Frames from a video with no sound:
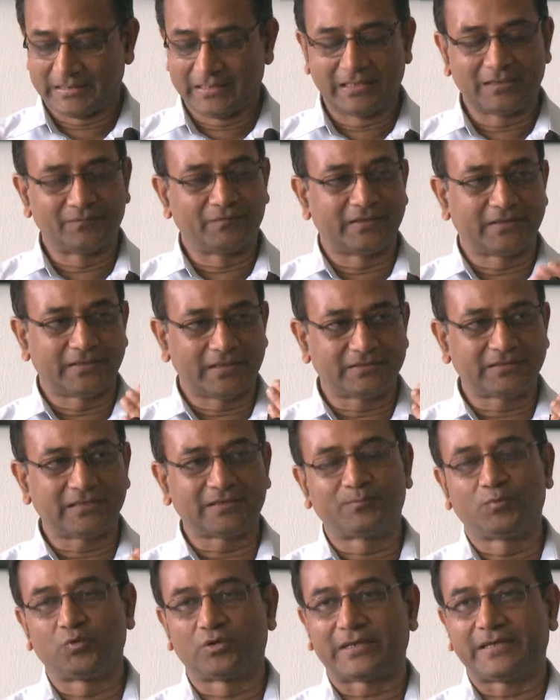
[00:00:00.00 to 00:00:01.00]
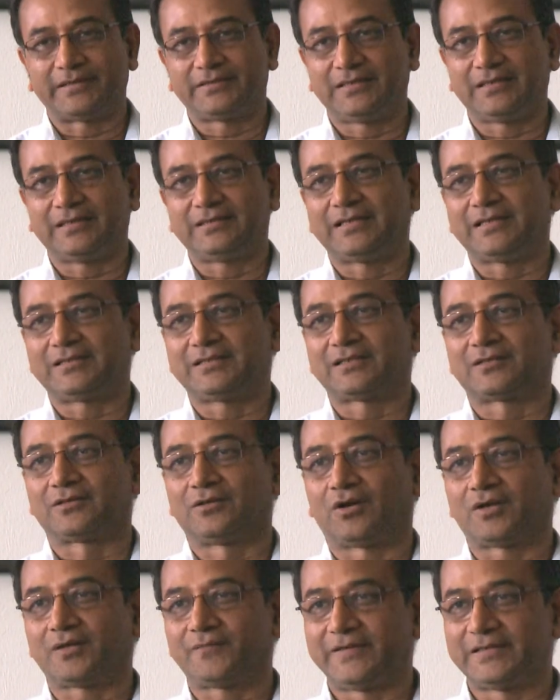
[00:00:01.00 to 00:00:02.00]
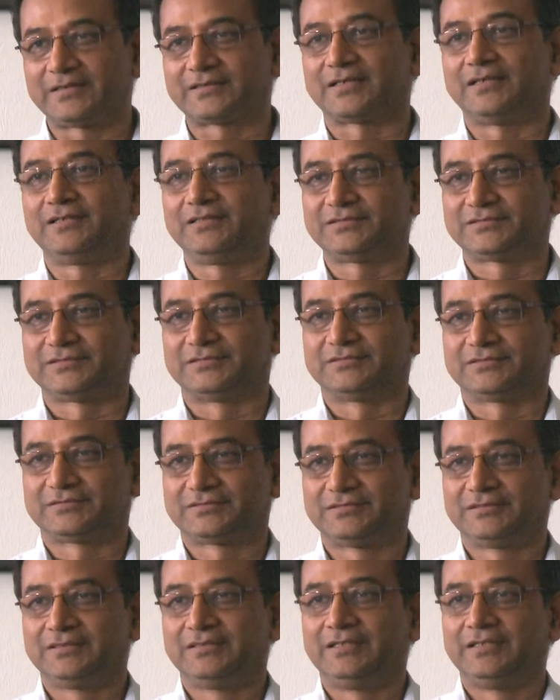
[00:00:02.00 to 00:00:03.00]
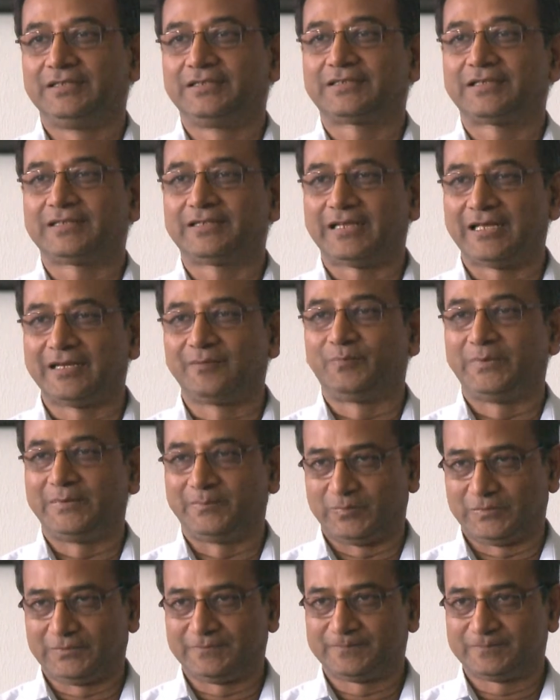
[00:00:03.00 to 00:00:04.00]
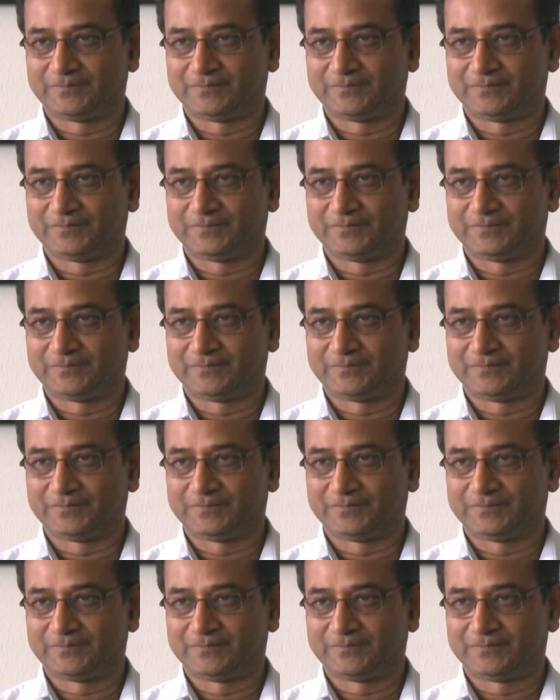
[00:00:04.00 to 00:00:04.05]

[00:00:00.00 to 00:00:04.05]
When I read that book, I realized that a lot of health conditions, it can help people.